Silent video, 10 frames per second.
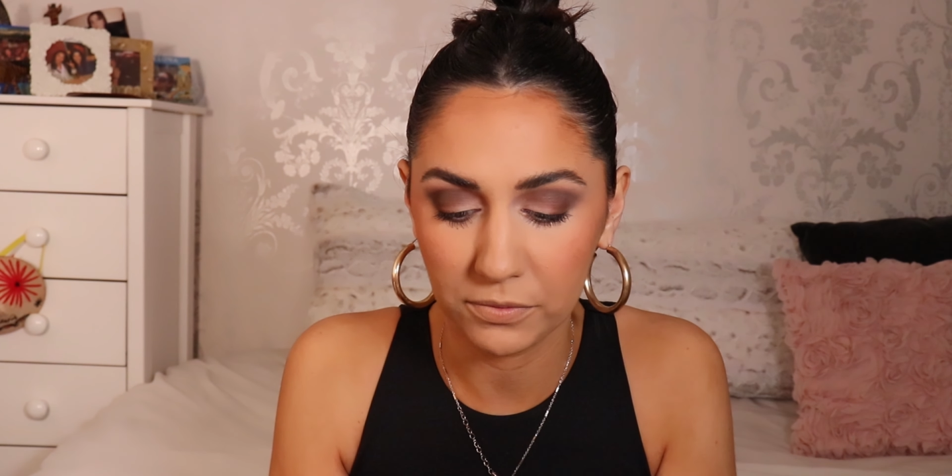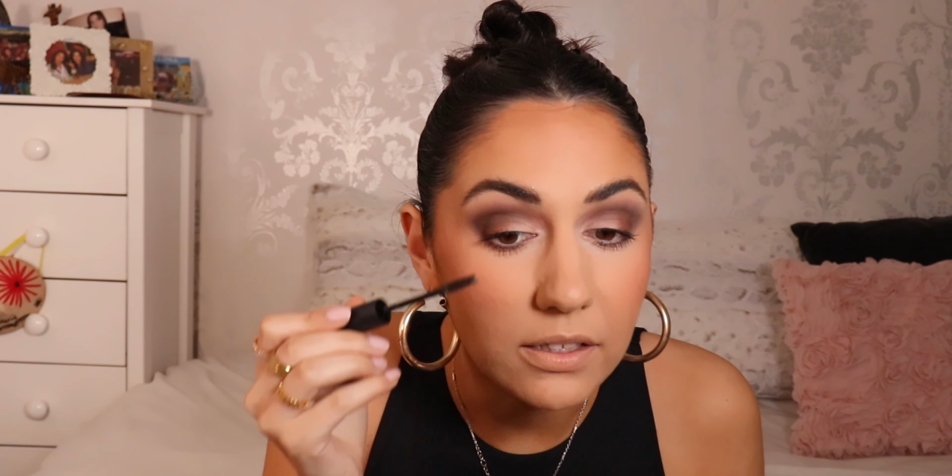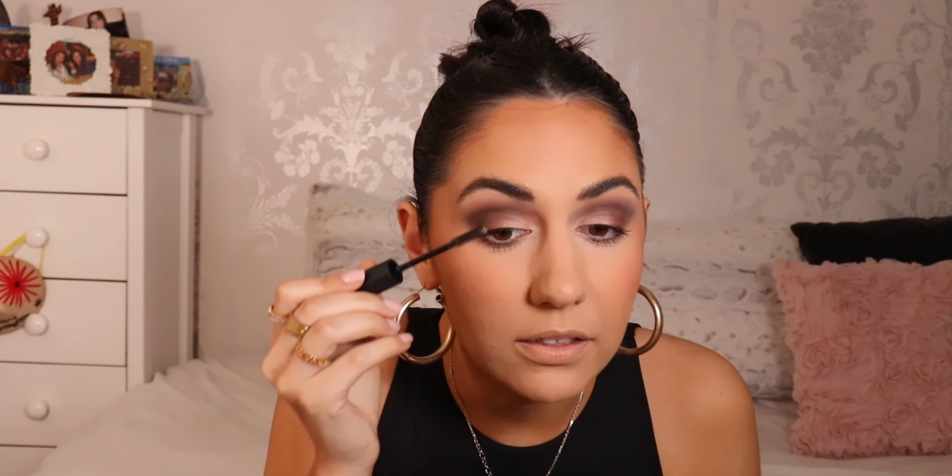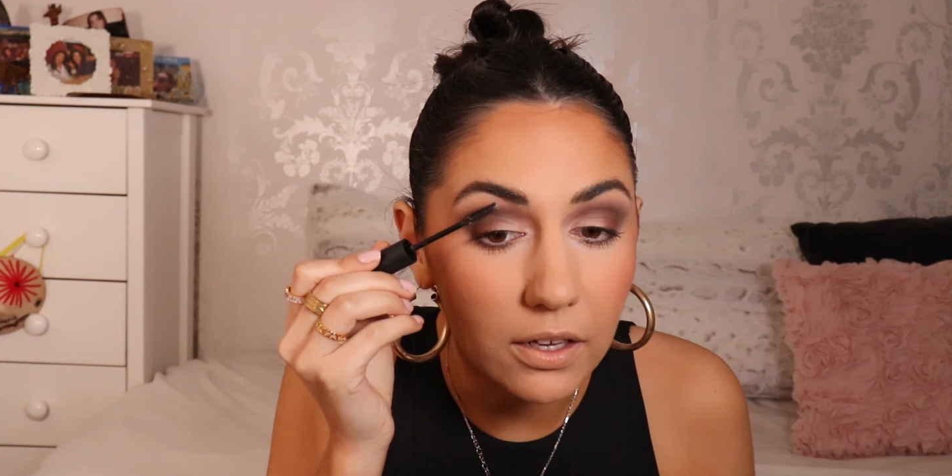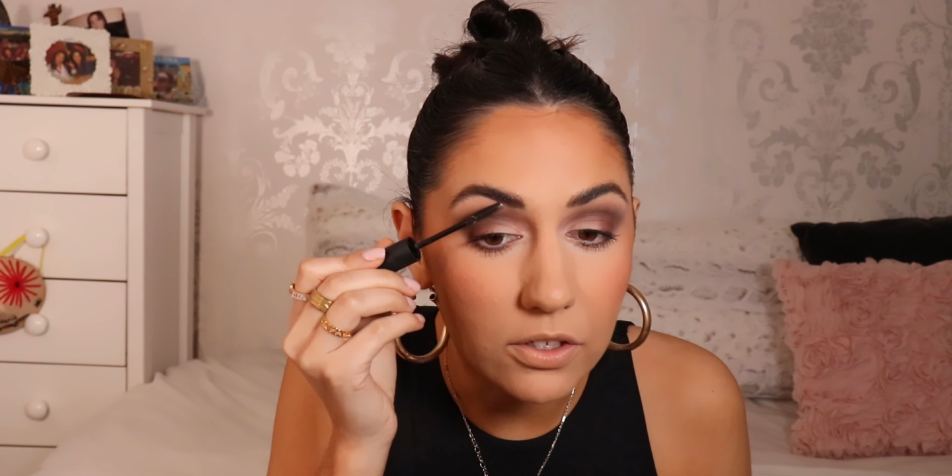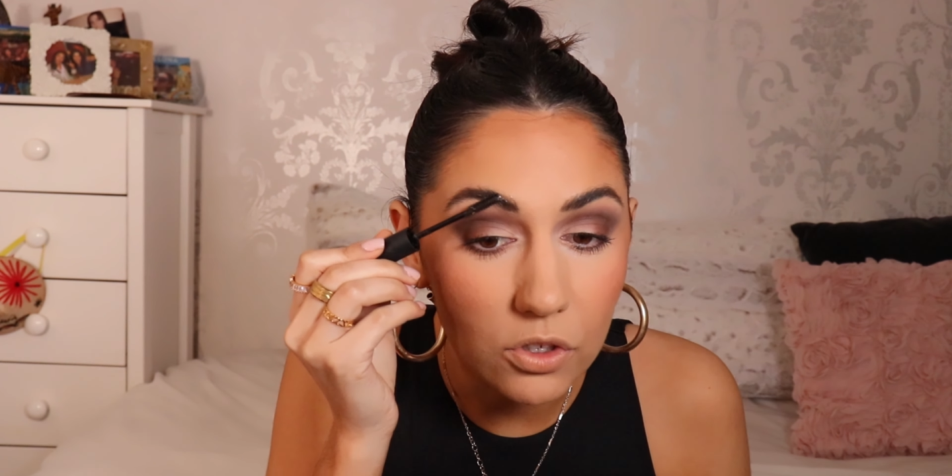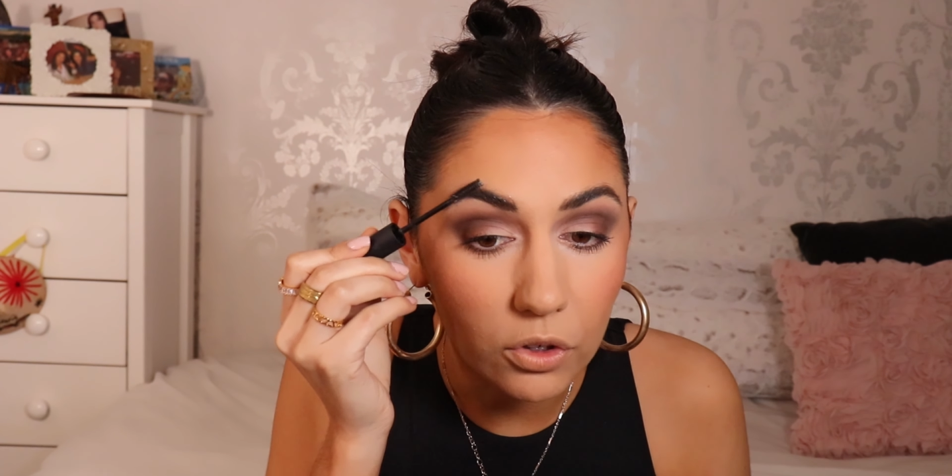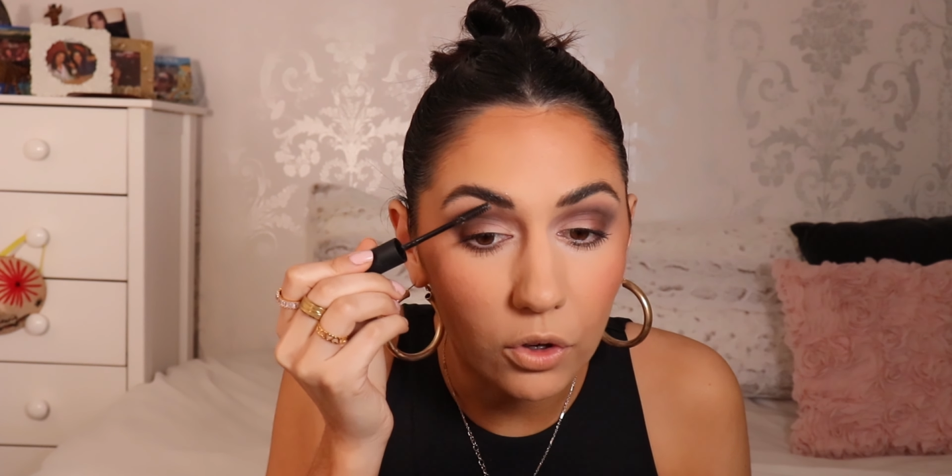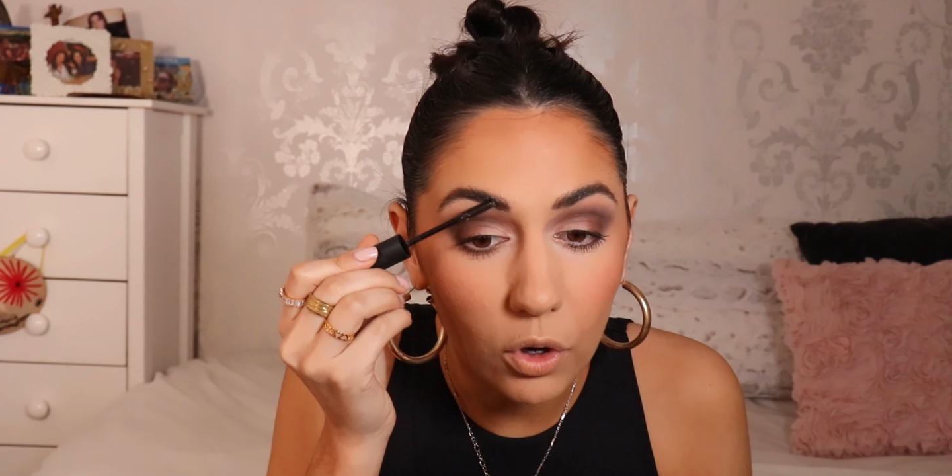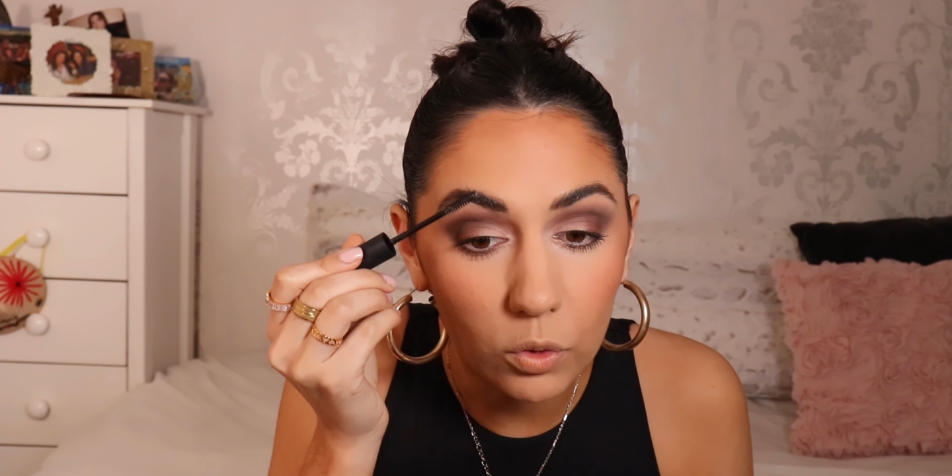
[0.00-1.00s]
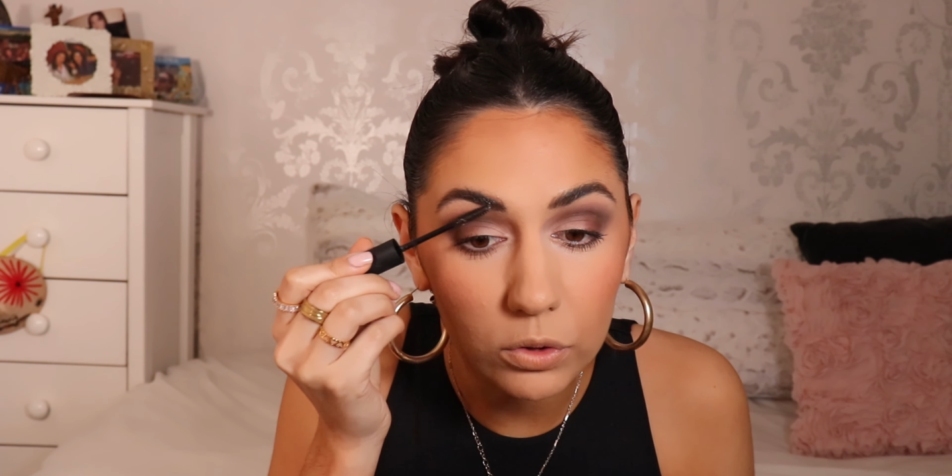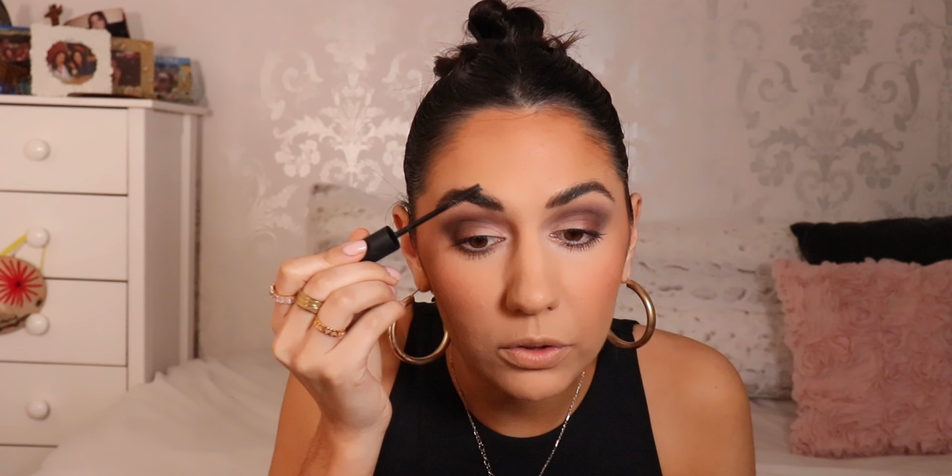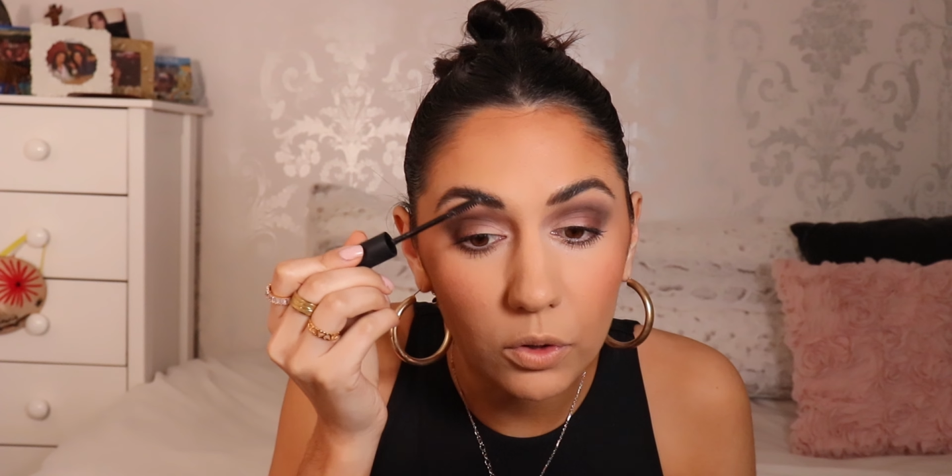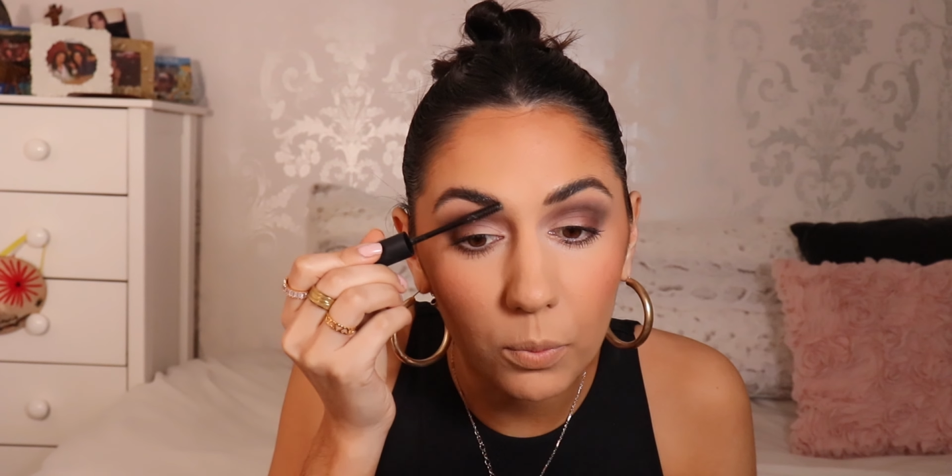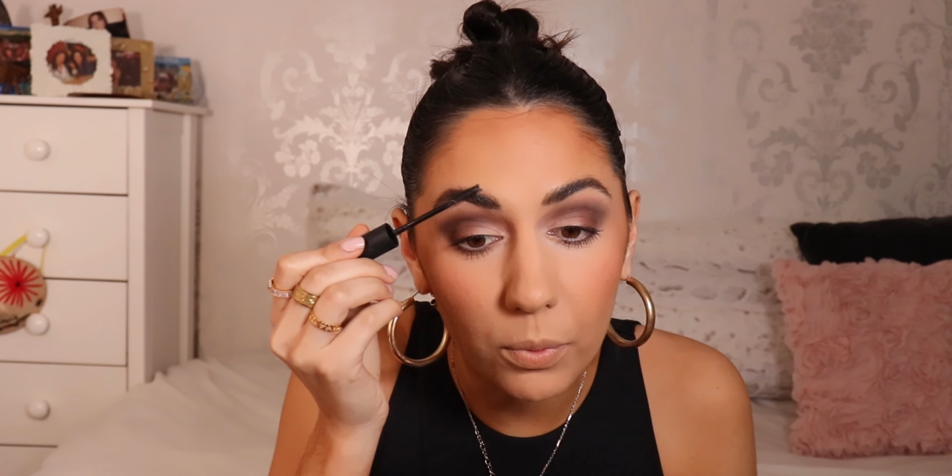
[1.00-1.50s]
It does not
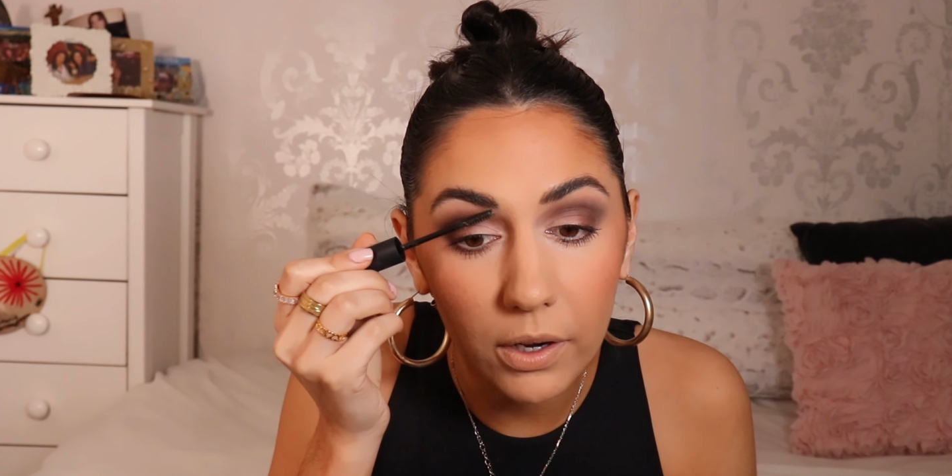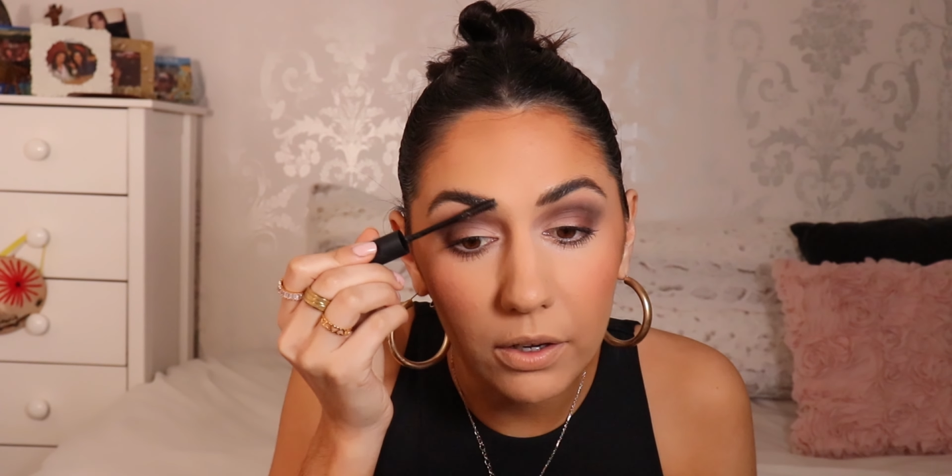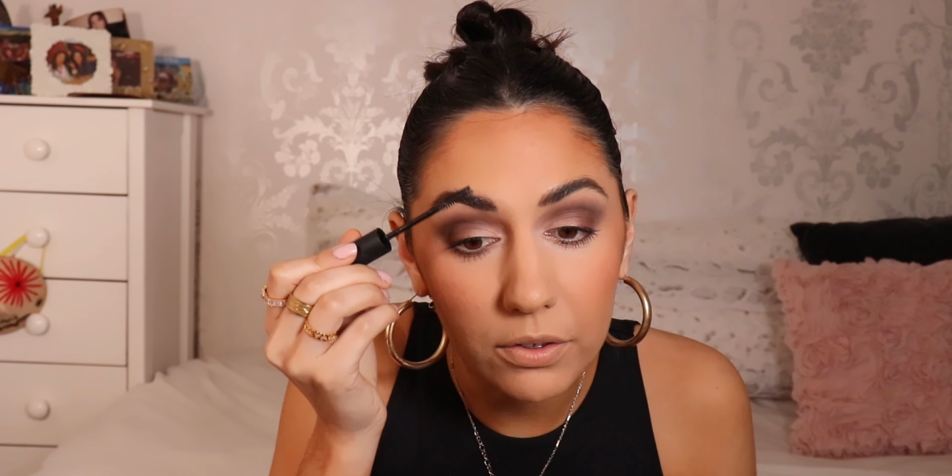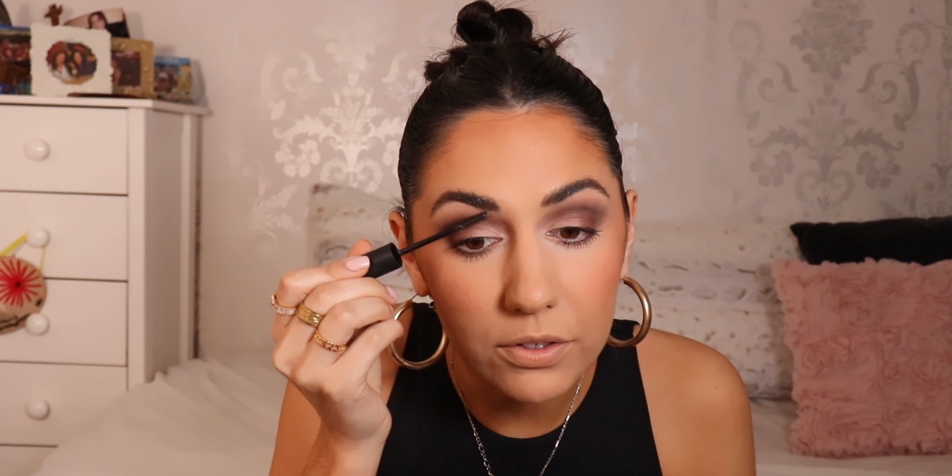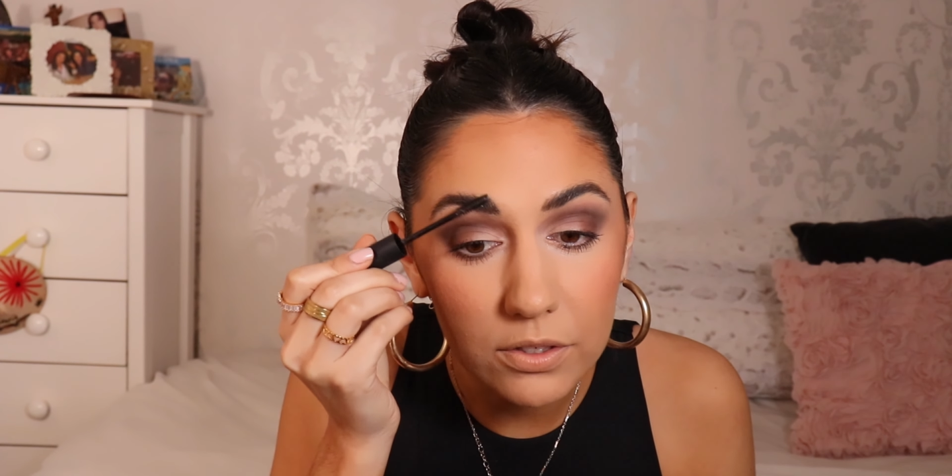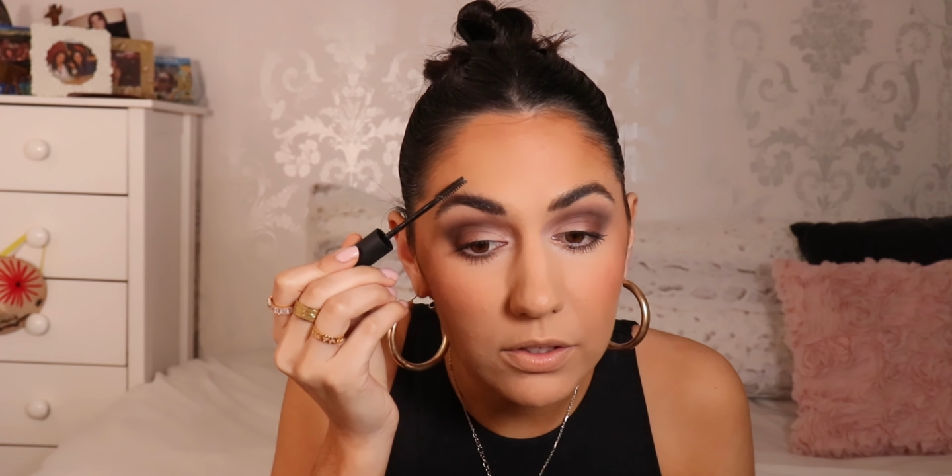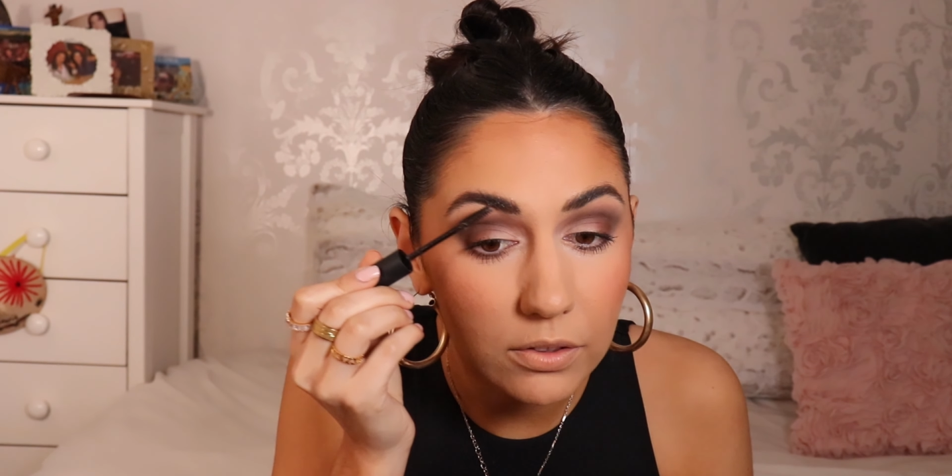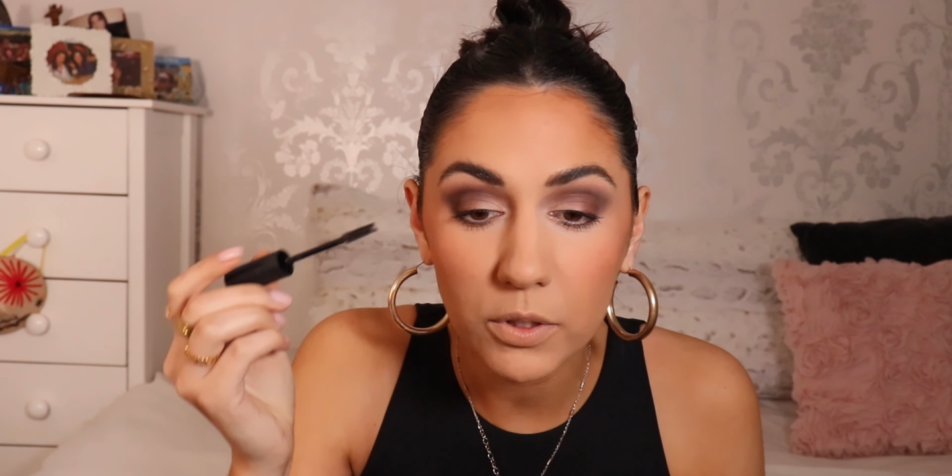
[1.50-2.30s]
hold your brows.